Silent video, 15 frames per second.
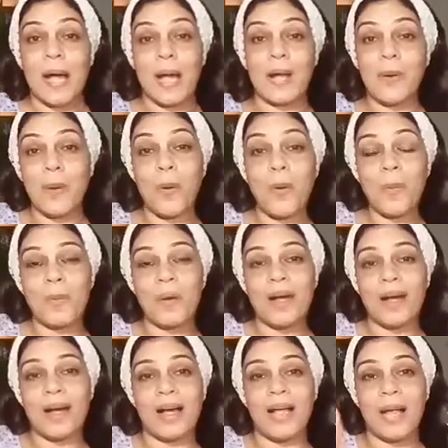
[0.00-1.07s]
I hope
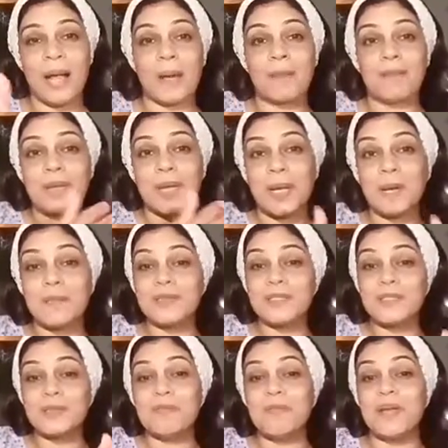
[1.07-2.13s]
I am able
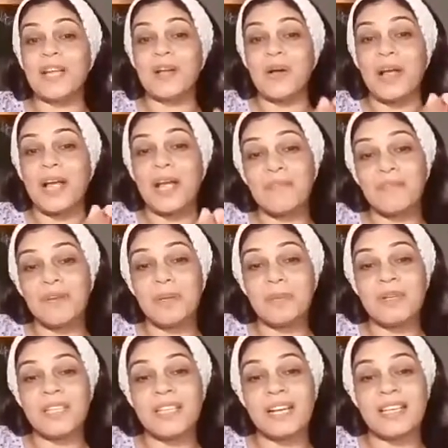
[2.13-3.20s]
to make
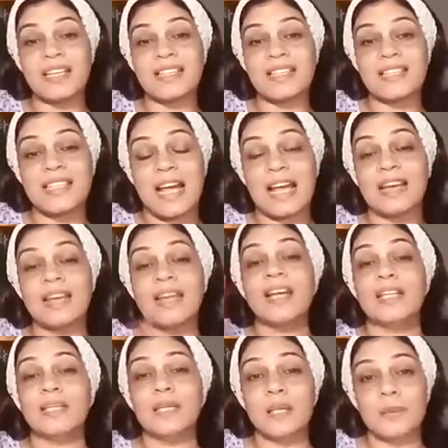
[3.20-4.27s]
everybody understand
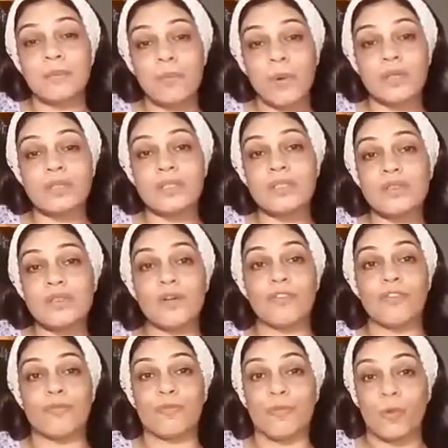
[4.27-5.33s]
the importance of
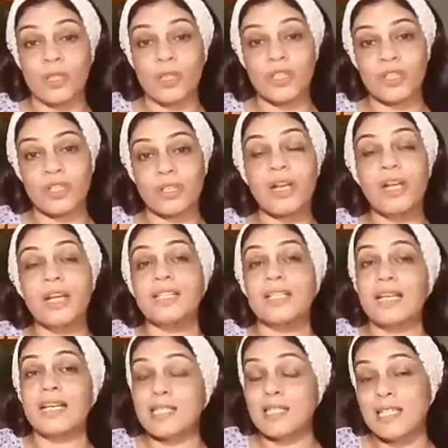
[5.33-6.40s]
posture
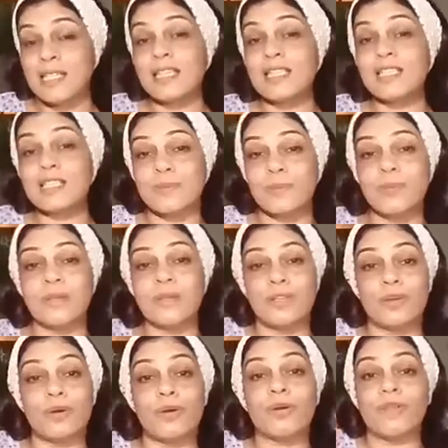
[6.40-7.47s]
that deals with
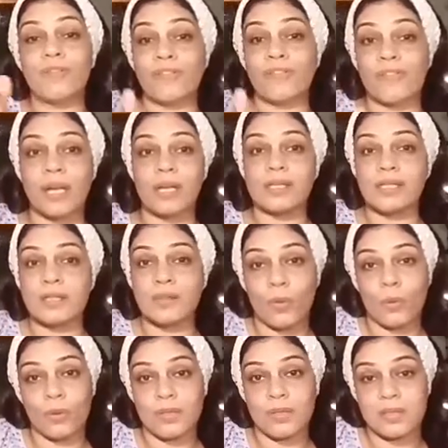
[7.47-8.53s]
your face
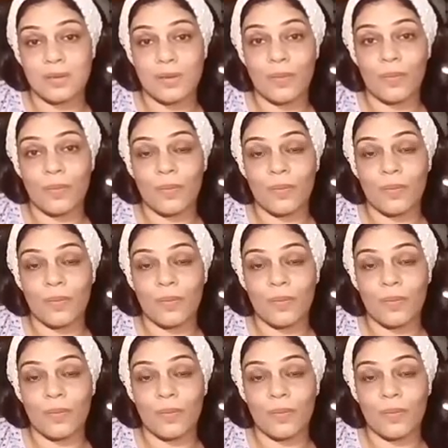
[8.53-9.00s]
also.